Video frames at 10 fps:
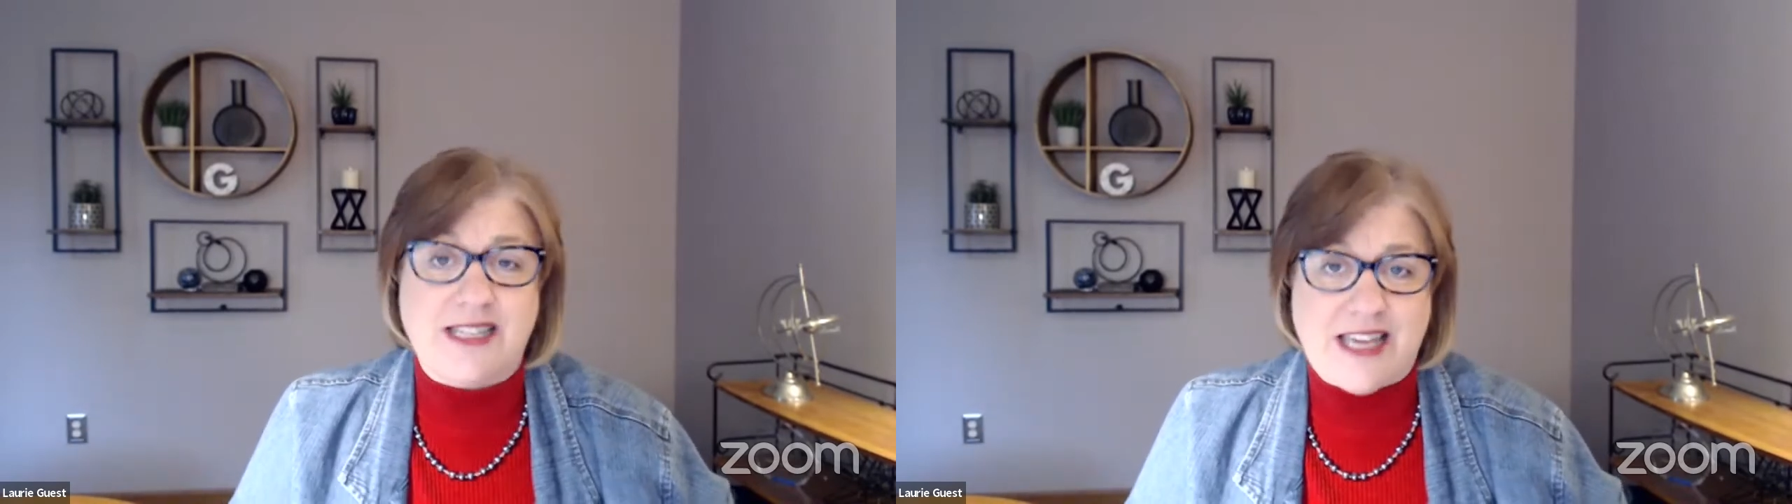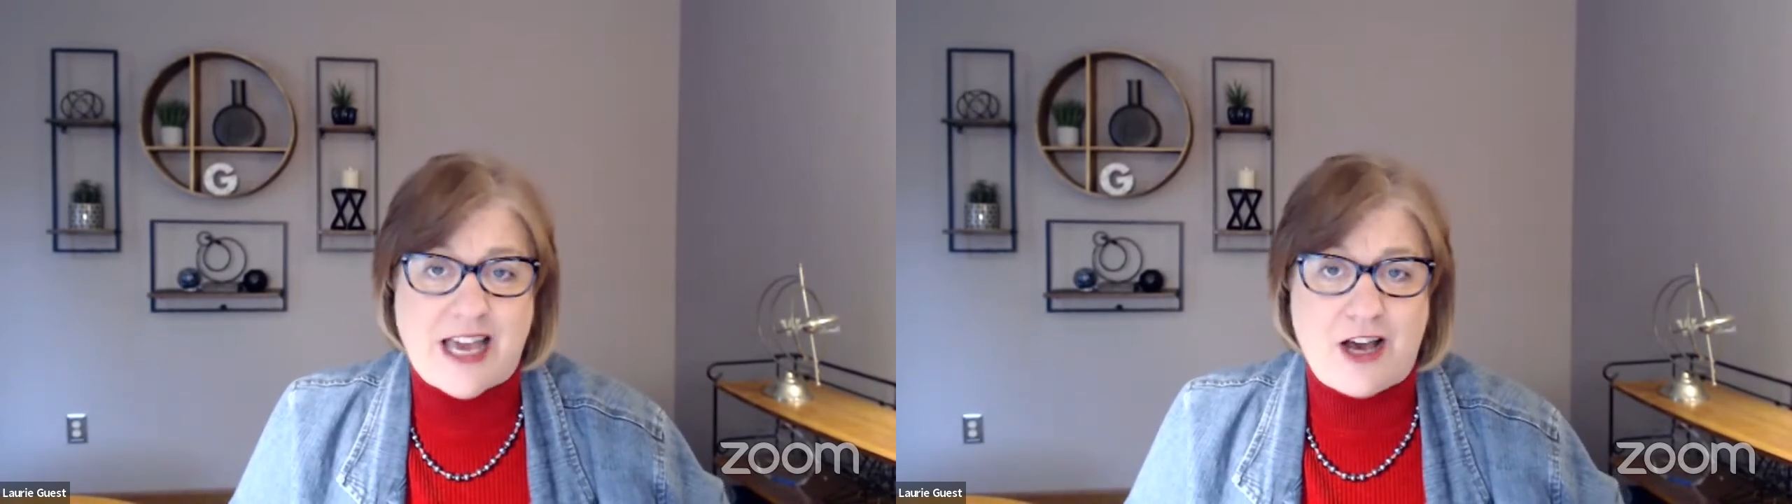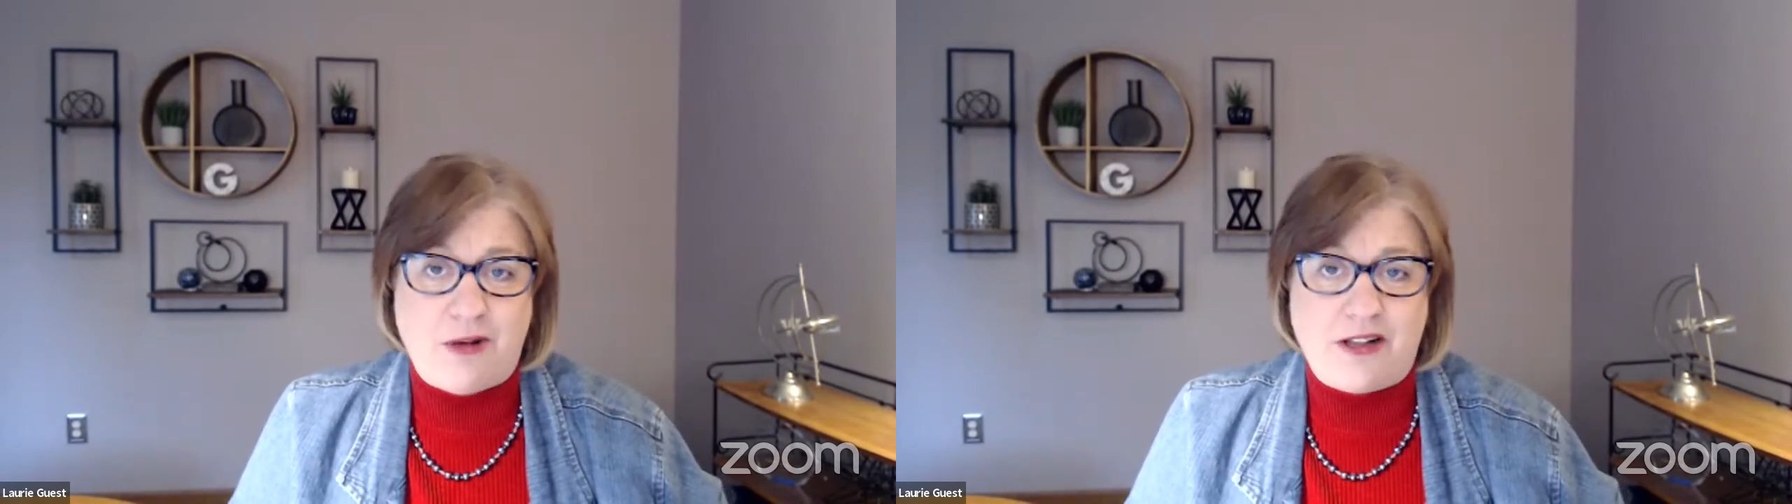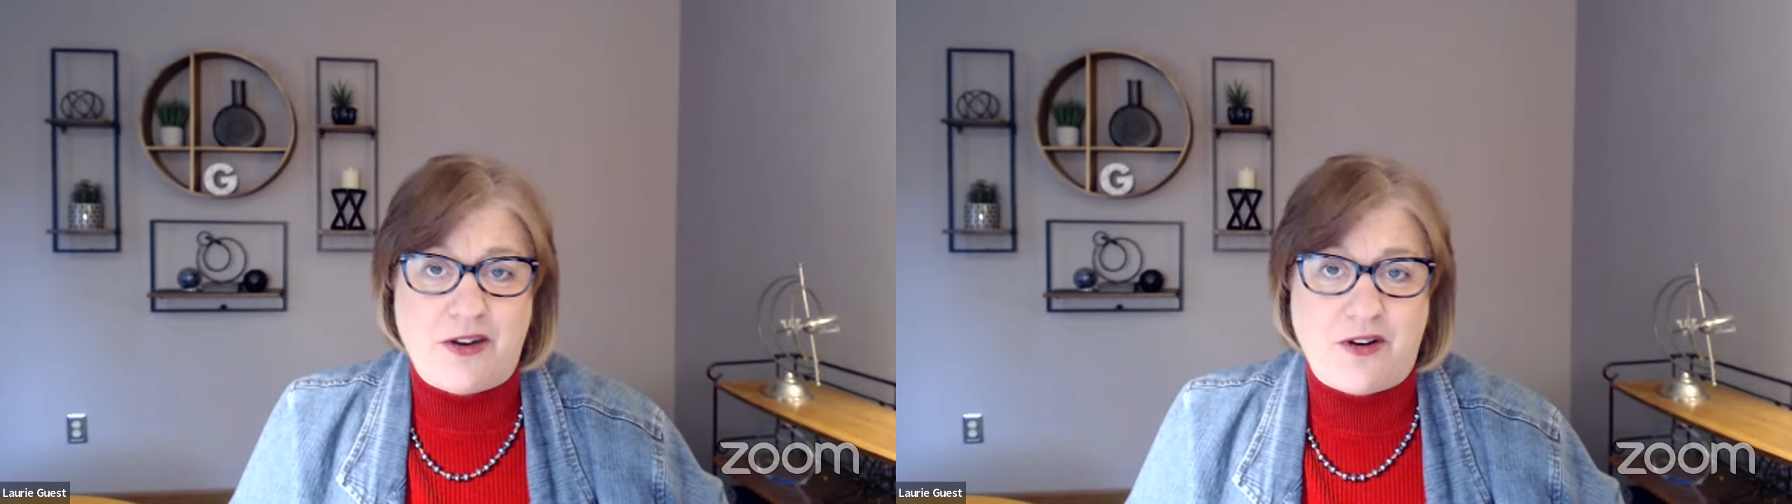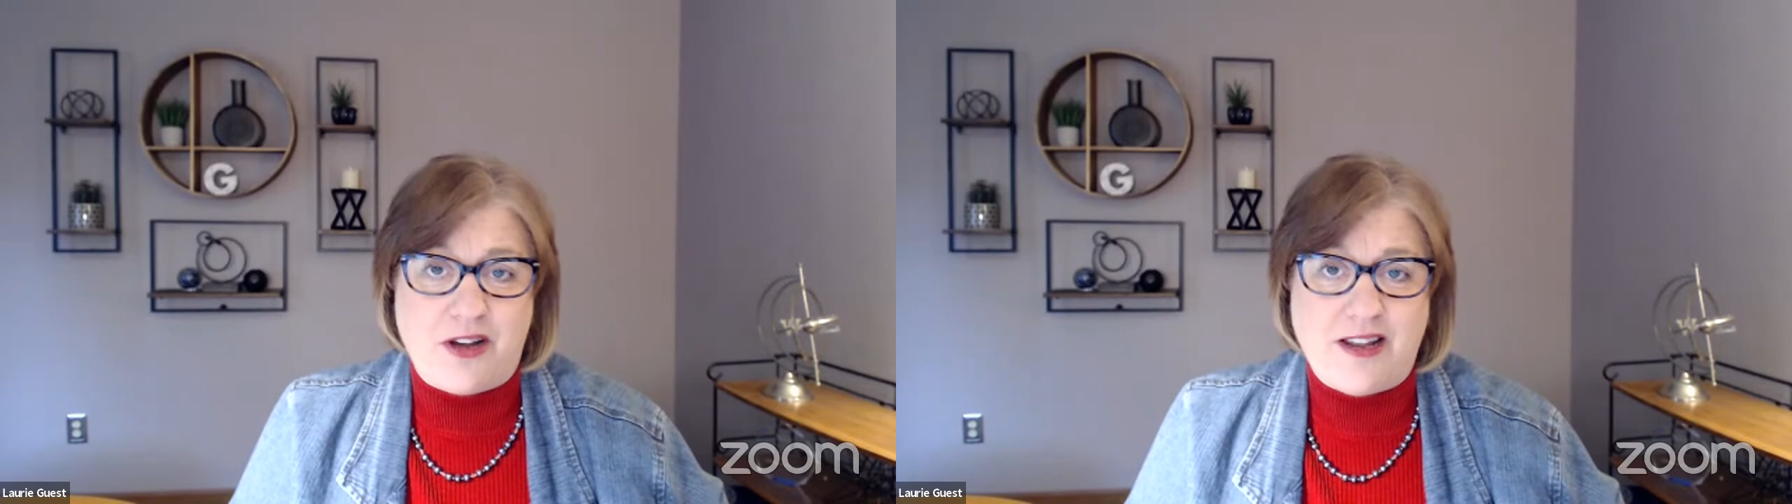DeKalb,
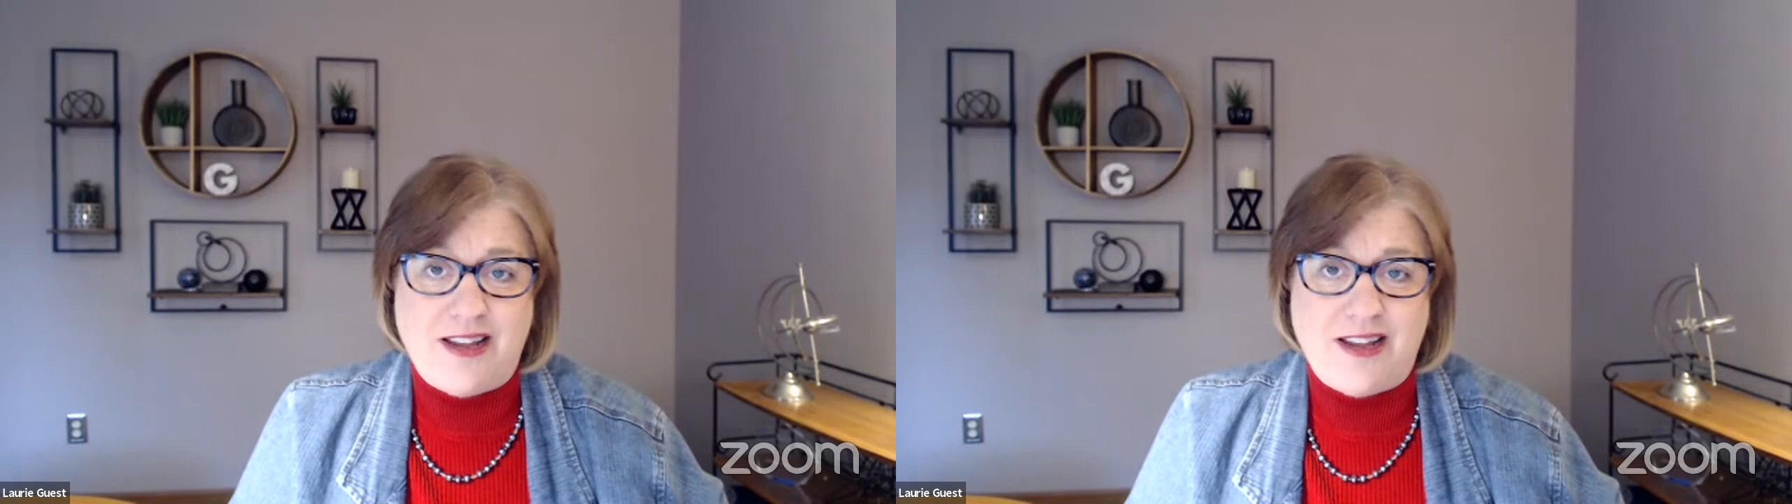Illinois.